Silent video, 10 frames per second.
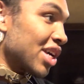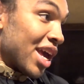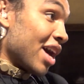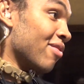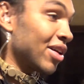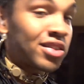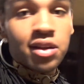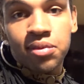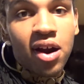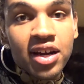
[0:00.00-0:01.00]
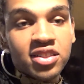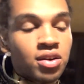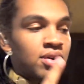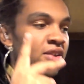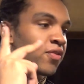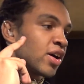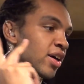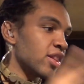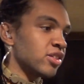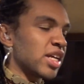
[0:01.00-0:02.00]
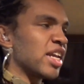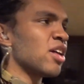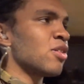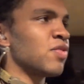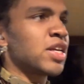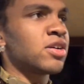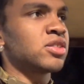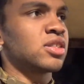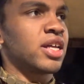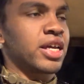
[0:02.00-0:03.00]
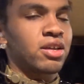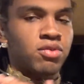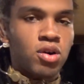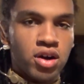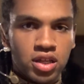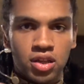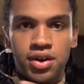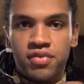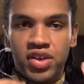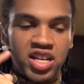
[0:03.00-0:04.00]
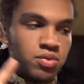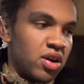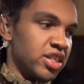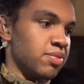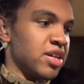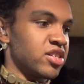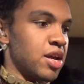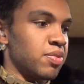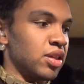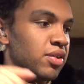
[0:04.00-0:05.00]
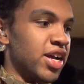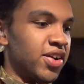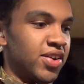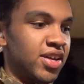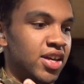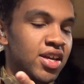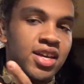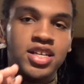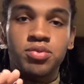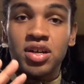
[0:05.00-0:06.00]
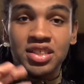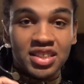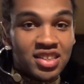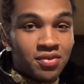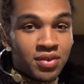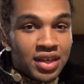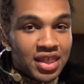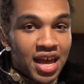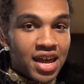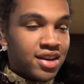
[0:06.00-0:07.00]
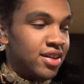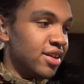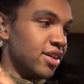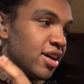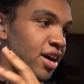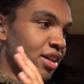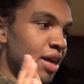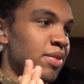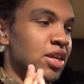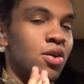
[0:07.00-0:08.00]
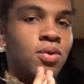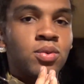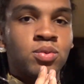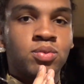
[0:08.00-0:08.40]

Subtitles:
Yeah, that's it. All right. So if there's any other videos like regarding a loadout, if you guys want to see my sniper loadout, you guys want to see stuff like that, let me know.